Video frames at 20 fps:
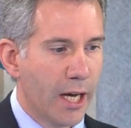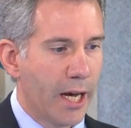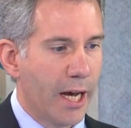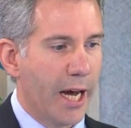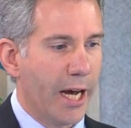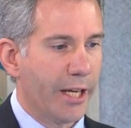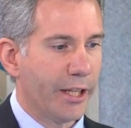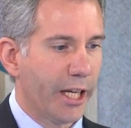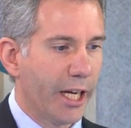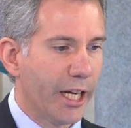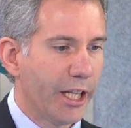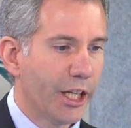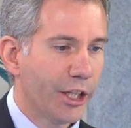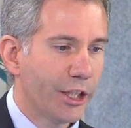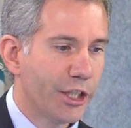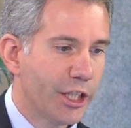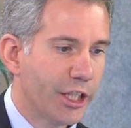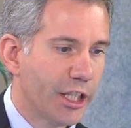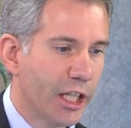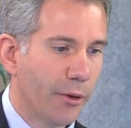and
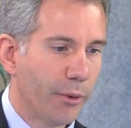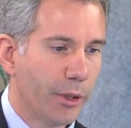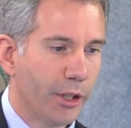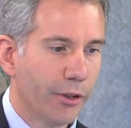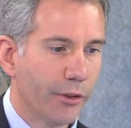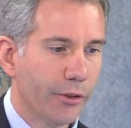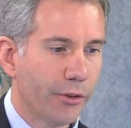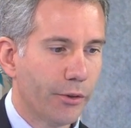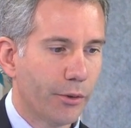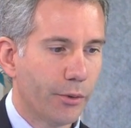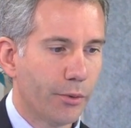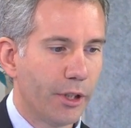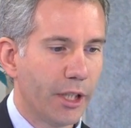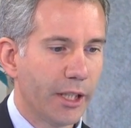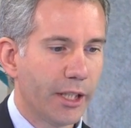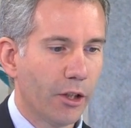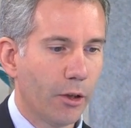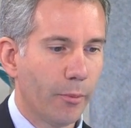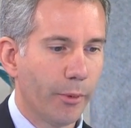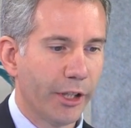energy carriers to
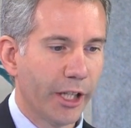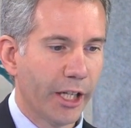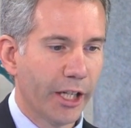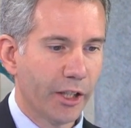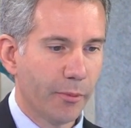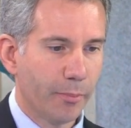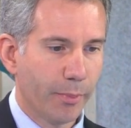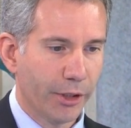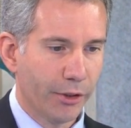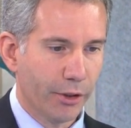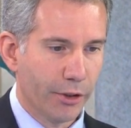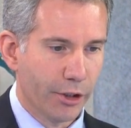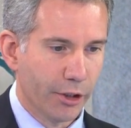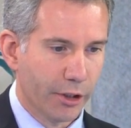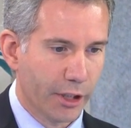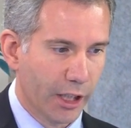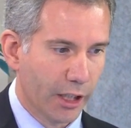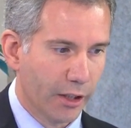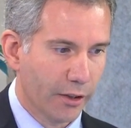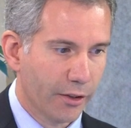decarbonize passenger
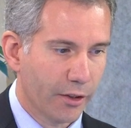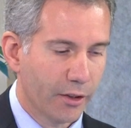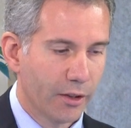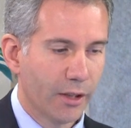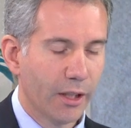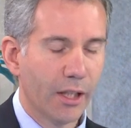cars?